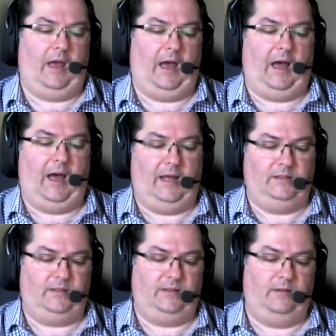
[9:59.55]

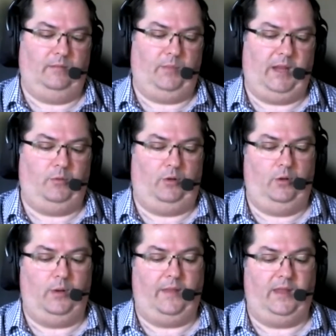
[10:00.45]
hunt people
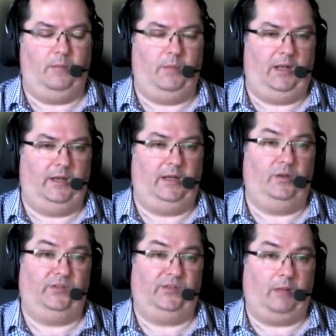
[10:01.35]
who had the ability
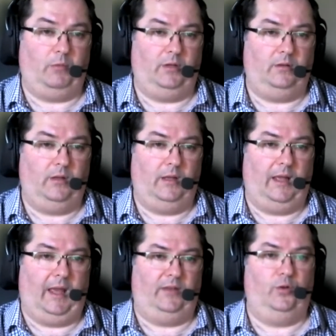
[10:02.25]
to summon
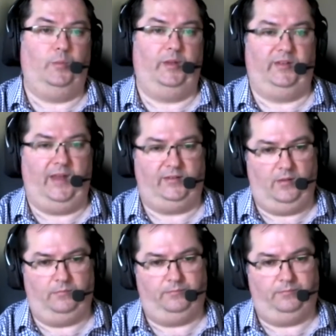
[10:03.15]
to possess them.